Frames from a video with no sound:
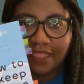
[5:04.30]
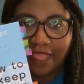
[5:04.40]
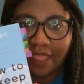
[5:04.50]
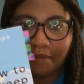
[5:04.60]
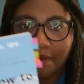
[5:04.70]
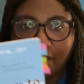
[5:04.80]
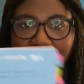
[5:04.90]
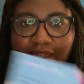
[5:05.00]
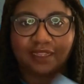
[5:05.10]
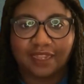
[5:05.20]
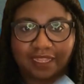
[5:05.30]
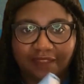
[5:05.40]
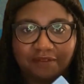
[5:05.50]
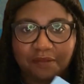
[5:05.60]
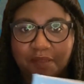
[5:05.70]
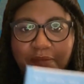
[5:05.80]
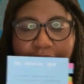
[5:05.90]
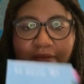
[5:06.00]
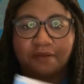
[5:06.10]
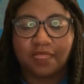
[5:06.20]
I mark it, I give it to
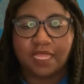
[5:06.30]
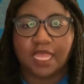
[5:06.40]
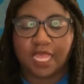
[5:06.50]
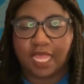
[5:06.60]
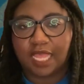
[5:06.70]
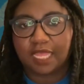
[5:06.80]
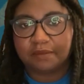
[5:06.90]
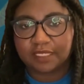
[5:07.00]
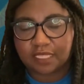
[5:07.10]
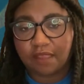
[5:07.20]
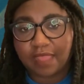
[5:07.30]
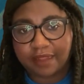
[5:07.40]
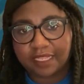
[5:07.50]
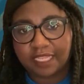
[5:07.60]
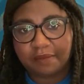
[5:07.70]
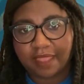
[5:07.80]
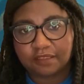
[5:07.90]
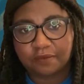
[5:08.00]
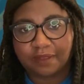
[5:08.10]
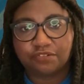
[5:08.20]
people. It's called How to Keep
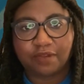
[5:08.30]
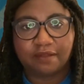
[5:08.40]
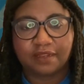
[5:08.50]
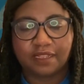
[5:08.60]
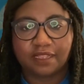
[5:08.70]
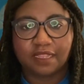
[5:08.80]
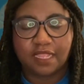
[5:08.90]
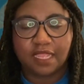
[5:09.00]
House While Drowning.